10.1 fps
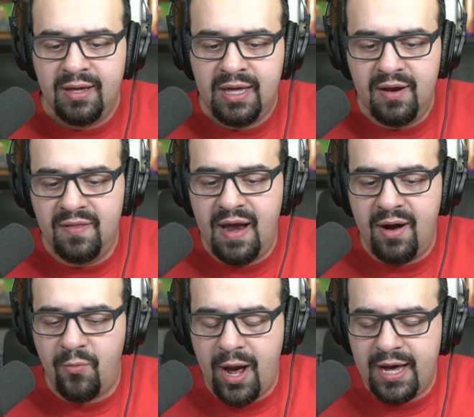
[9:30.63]
get into
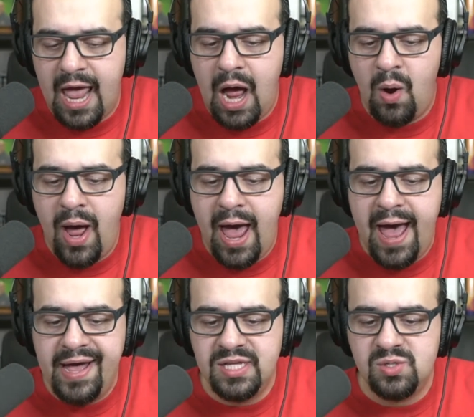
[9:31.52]
that right now
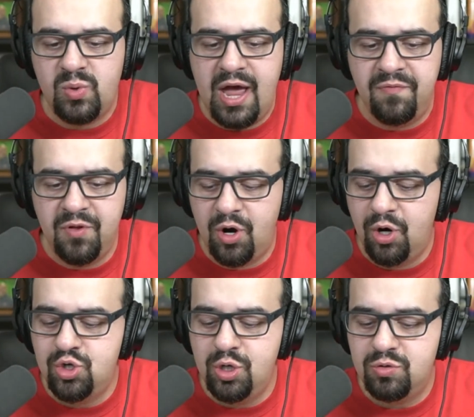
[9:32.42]
as we have
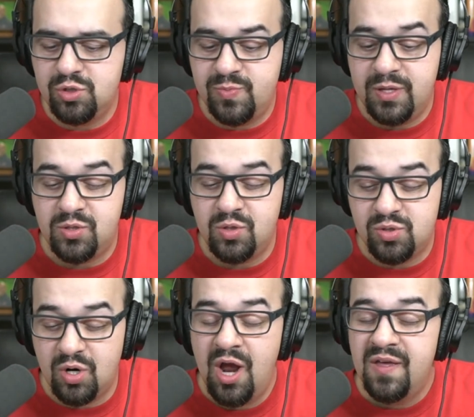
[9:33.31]
learned Juju
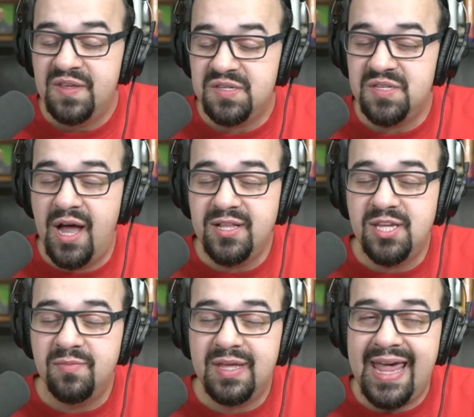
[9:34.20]
Smith-Schuster. This is not
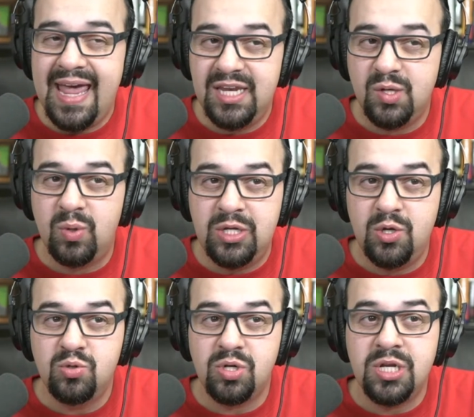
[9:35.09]
something Andy
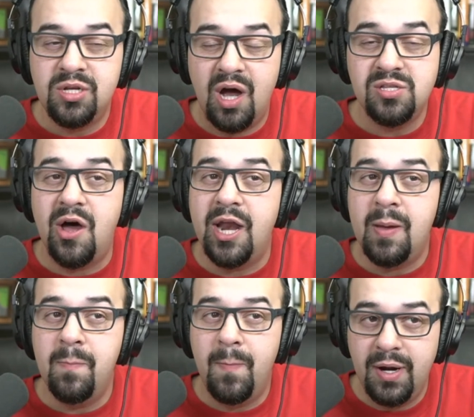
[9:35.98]
Reid usually does on
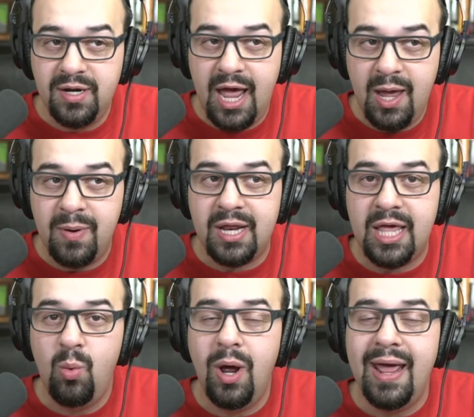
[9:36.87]
a Monday, but
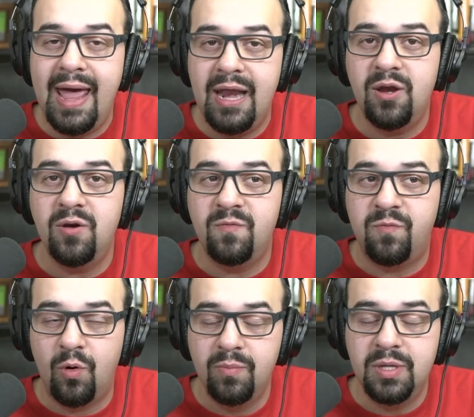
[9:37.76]
he went ahead and
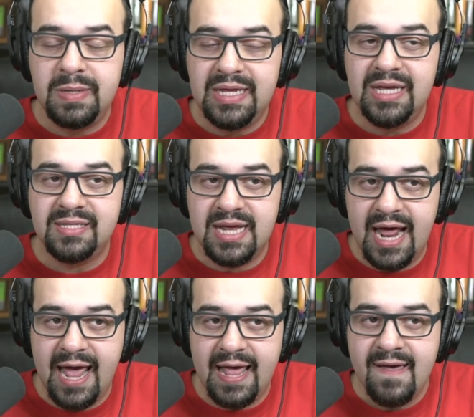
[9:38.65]
informed the media
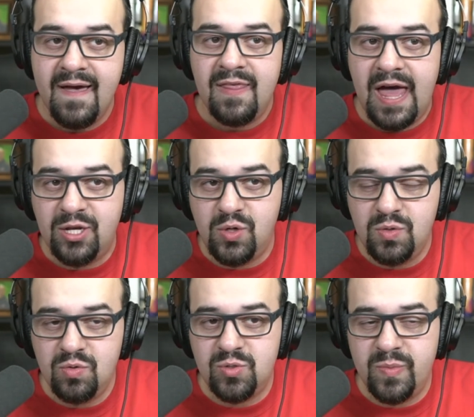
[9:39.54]
today that
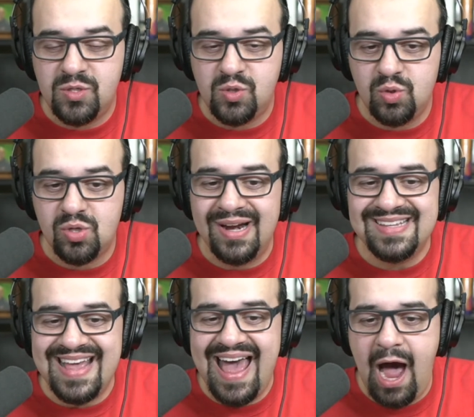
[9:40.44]
Juju Smith-Schuster
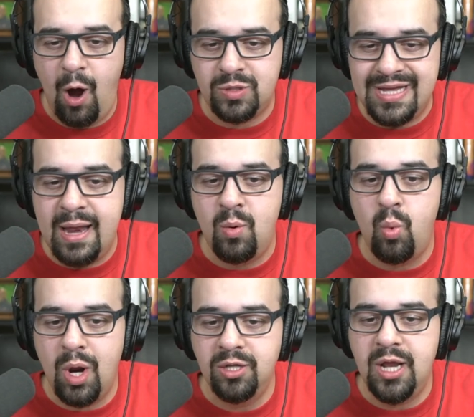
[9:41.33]
is out
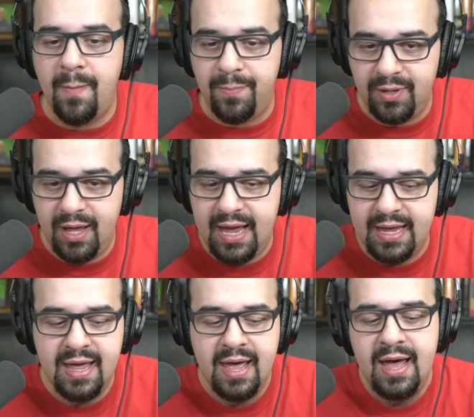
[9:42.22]
and will not
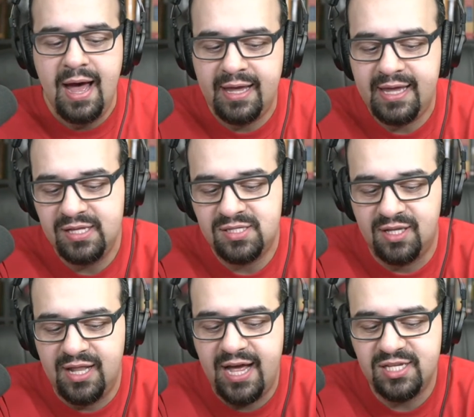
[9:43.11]
play against
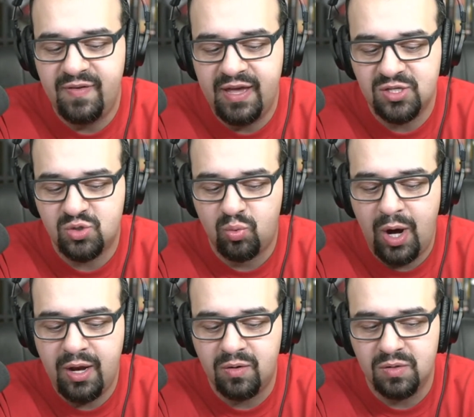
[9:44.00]
the Las Vegas
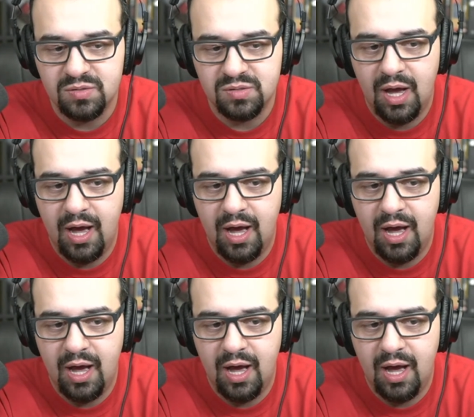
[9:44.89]
Raiders.